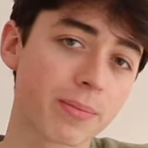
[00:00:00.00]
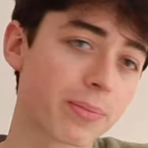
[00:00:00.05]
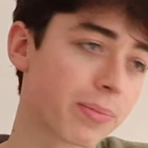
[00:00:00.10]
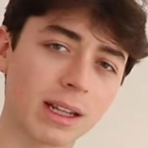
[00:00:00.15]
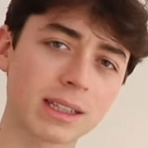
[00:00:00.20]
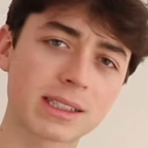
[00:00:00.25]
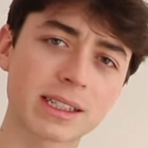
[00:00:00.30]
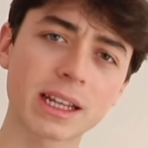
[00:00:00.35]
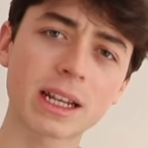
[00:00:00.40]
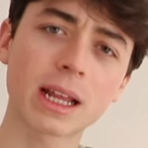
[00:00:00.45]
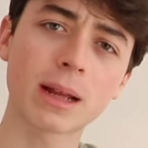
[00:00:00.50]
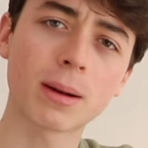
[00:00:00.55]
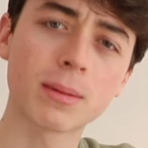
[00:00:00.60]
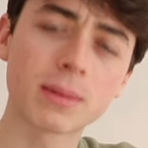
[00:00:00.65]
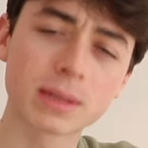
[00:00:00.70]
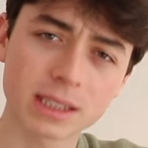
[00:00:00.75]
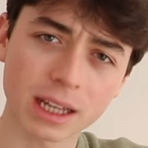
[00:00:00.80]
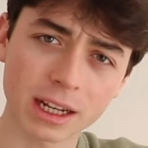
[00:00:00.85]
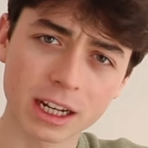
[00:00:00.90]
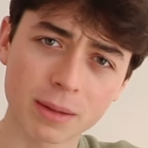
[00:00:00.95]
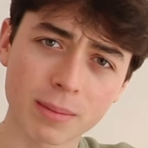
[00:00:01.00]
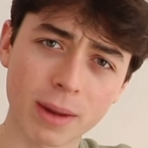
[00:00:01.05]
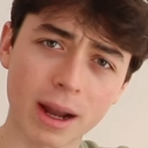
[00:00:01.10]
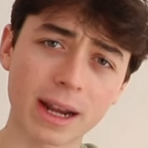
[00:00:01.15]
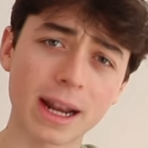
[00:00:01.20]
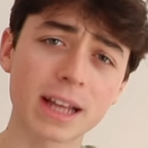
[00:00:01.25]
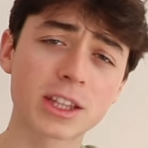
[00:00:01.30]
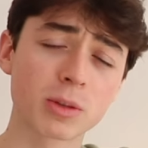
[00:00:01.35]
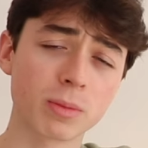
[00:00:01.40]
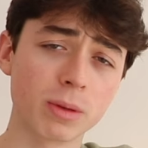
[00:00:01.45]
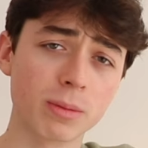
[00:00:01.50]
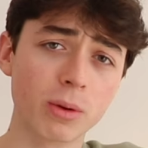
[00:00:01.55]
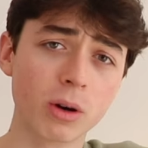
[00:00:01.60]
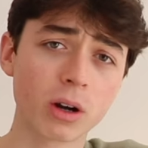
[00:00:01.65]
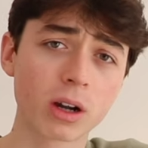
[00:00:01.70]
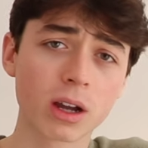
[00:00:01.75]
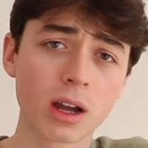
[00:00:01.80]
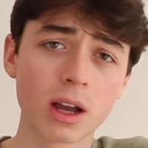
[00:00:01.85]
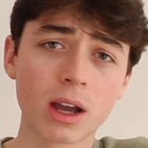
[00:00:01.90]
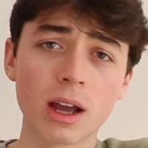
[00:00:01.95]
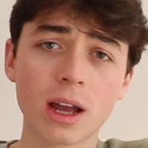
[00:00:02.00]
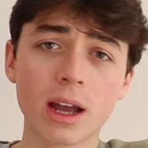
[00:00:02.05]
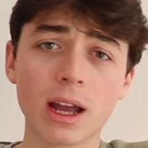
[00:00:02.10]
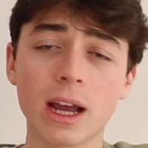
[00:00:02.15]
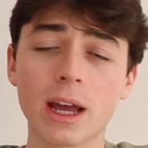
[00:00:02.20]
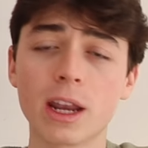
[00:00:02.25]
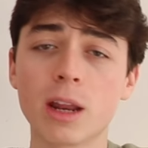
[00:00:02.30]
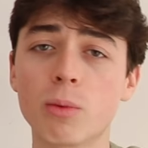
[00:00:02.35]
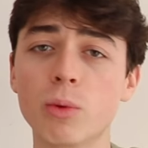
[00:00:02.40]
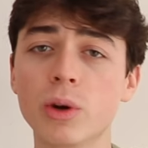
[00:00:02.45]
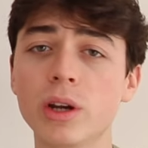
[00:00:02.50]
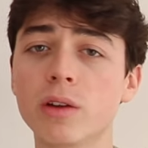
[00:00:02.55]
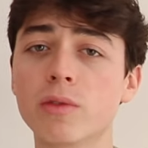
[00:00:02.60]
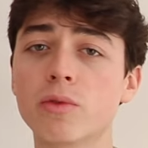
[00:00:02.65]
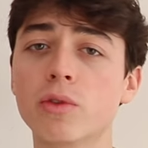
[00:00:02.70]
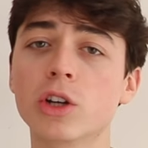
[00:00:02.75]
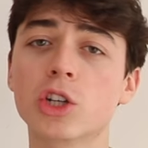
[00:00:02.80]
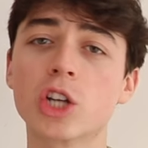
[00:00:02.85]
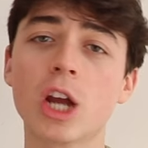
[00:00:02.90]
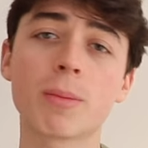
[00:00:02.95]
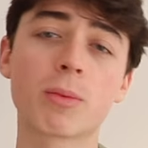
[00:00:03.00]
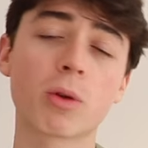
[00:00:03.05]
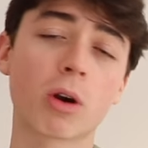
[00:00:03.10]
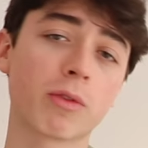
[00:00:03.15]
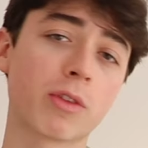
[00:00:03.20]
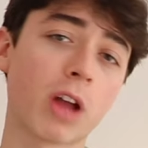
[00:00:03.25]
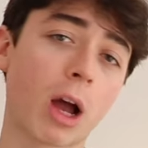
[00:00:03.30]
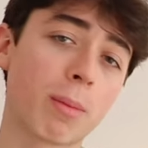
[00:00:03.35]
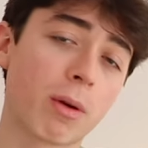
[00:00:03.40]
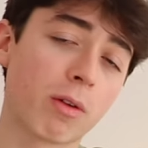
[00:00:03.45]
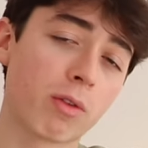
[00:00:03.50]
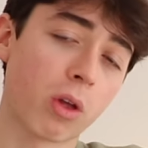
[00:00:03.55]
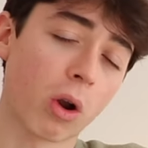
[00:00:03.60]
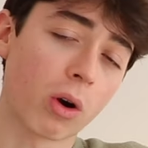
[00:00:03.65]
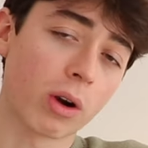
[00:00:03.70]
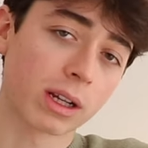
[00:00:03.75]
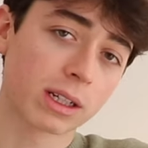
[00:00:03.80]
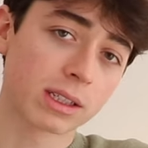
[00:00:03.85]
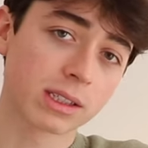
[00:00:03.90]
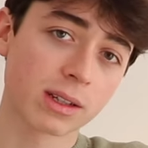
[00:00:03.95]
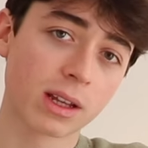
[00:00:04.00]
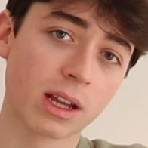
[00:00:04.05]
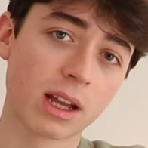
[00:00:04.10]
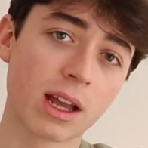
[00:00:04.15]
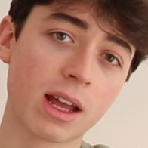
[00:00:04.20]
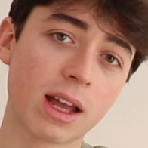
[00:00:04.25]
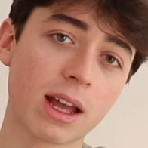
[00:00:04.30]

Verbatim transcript: Let's say that I'm studying my anatomy book and I'm reading through a chapter of the upper thorax.